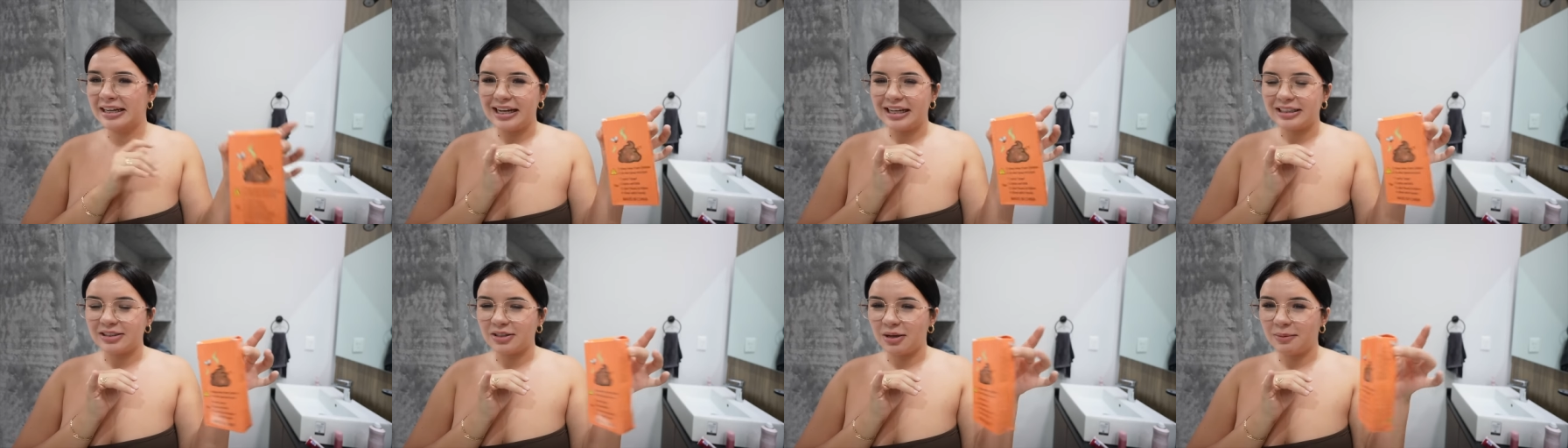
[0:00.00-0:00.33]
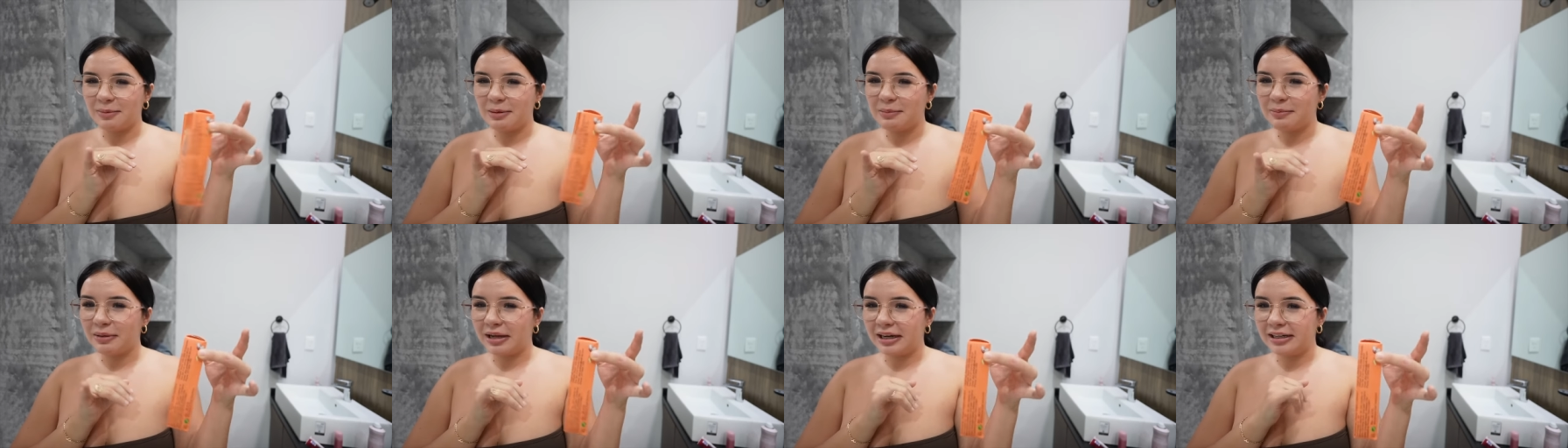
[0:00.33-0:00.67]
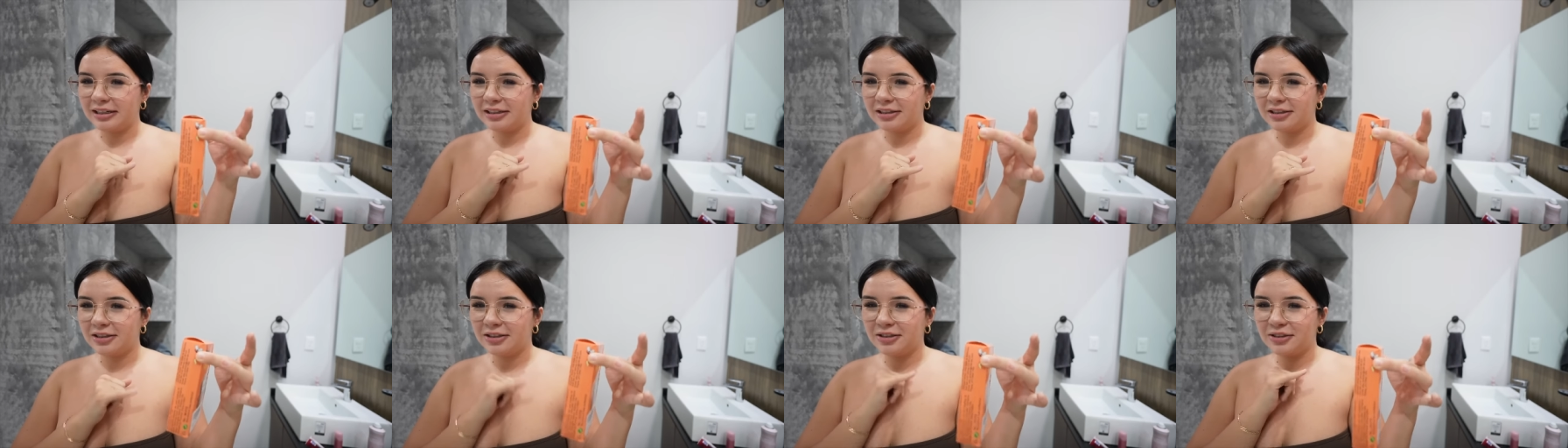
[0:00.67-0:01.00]
Yeah, so I've been
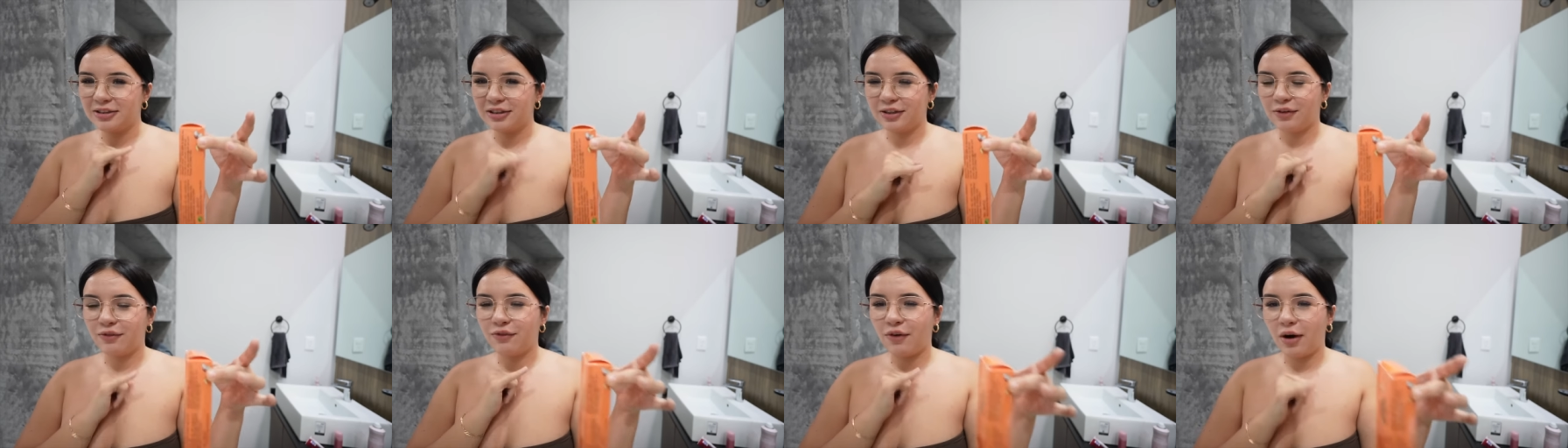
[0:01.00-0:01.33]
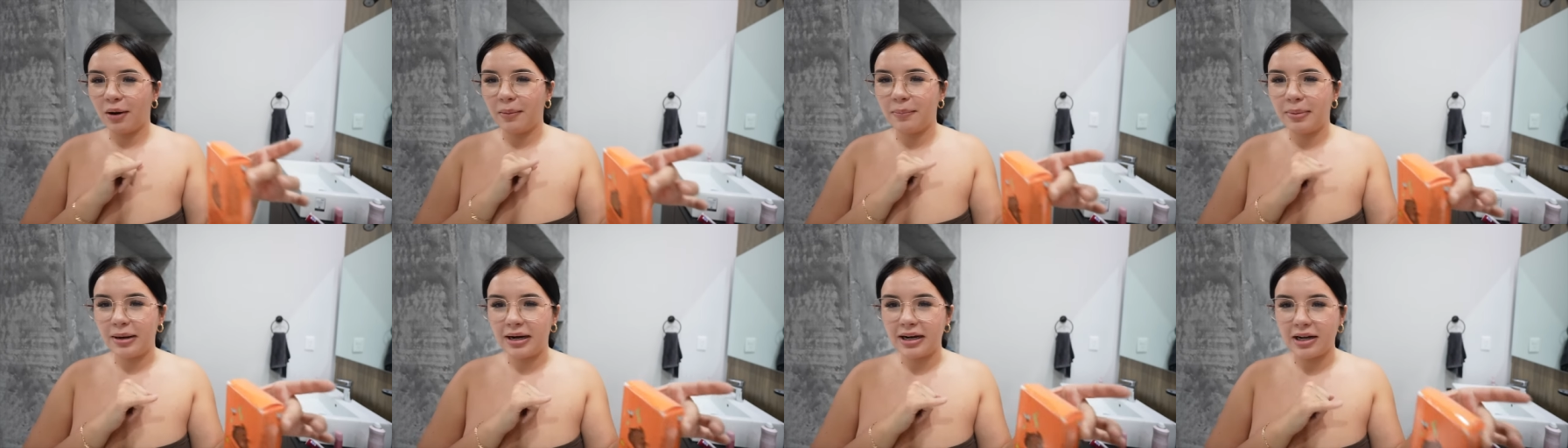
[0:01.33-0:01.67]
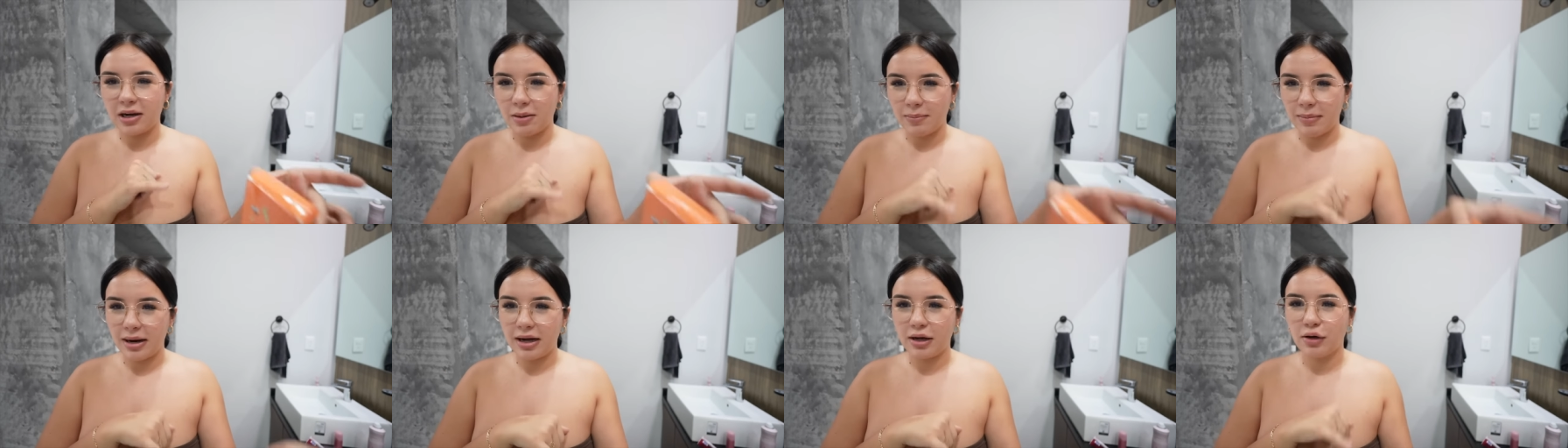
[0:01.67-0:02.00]
planning to do this fart
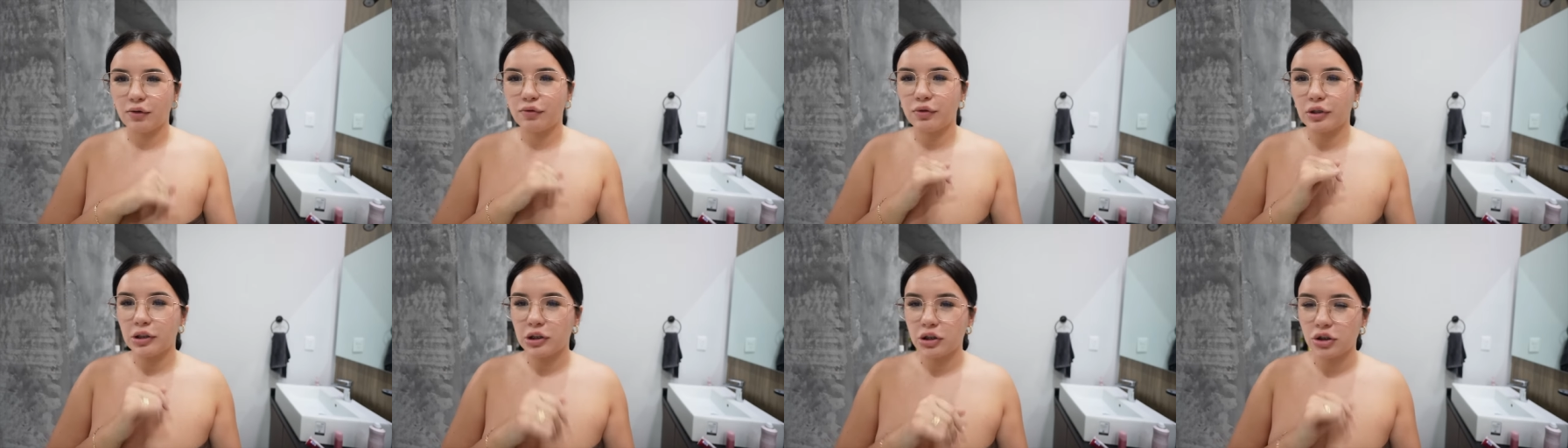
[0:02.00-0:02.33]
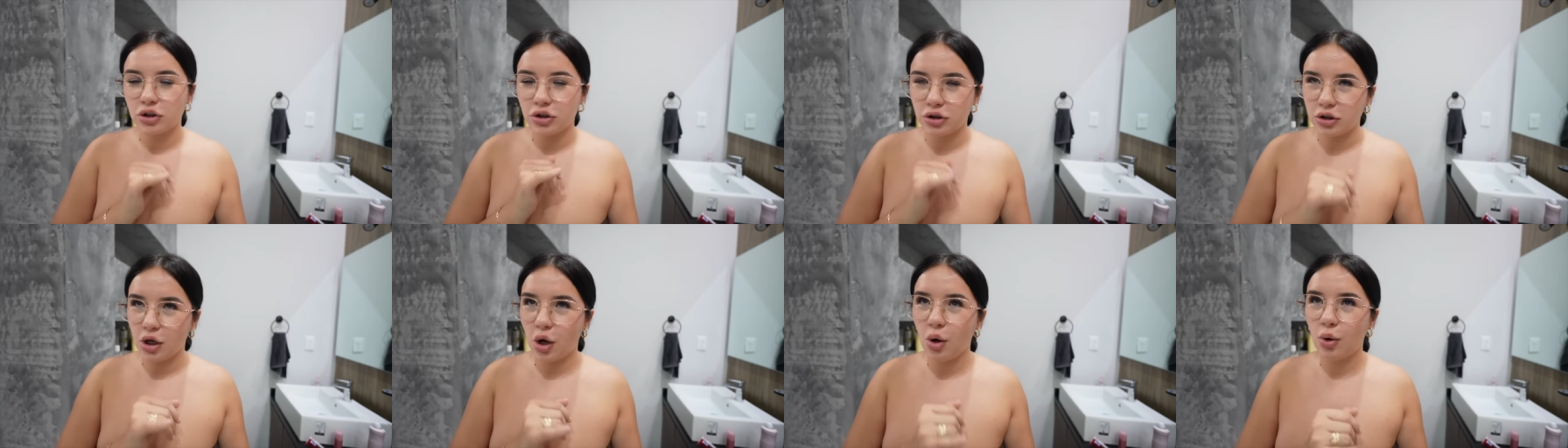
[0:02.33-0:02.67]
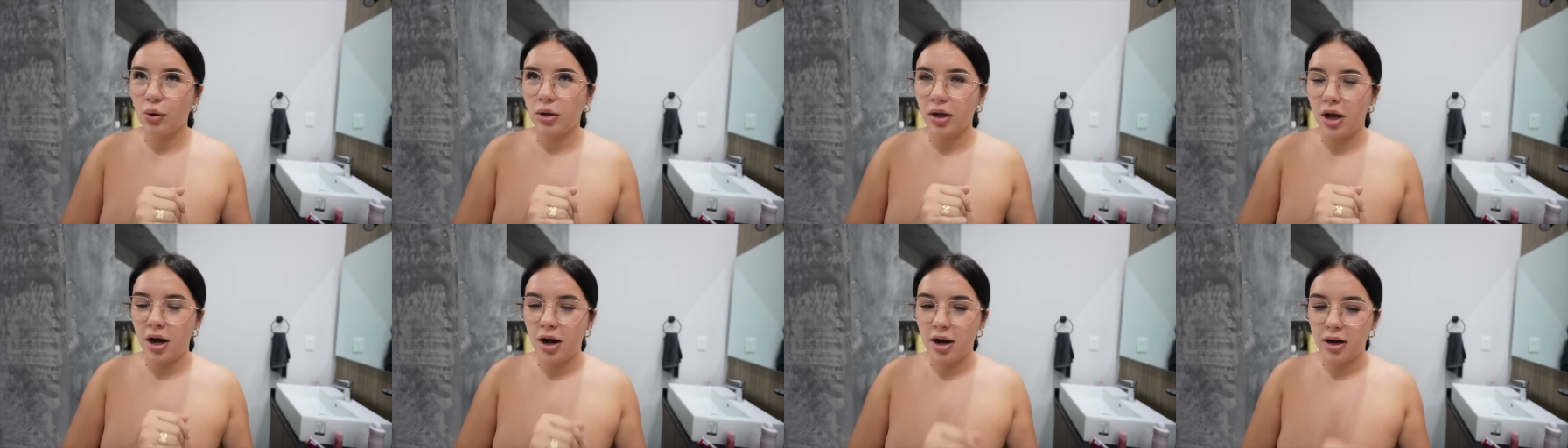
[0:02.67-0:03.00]
prank on Michael for
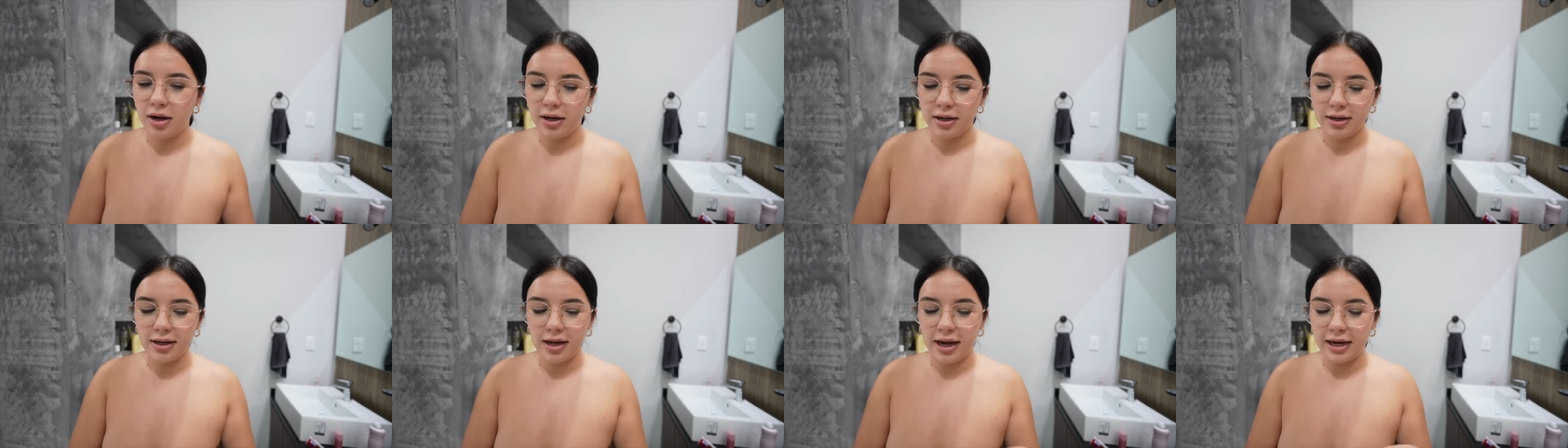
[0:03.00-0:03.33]
so long.